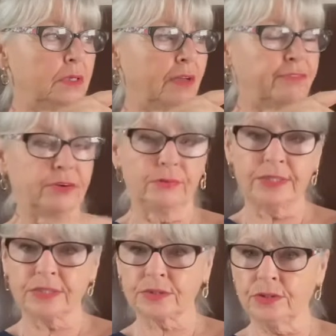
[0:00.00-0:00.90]
forgot what
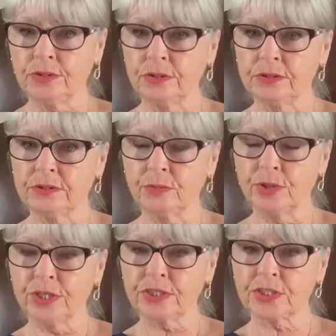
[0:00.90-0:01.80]
it's called, the
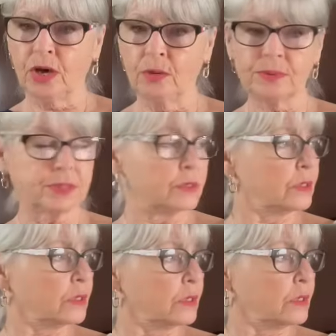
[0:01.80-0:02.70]
worktops.
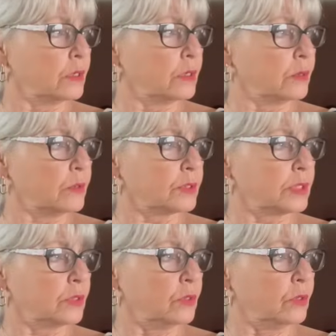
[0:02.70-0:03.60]
What's
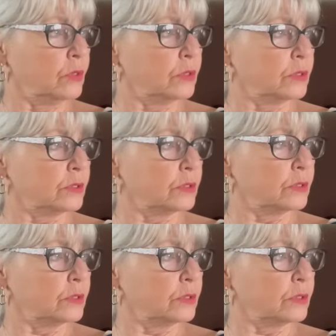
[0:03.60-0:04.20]
it called?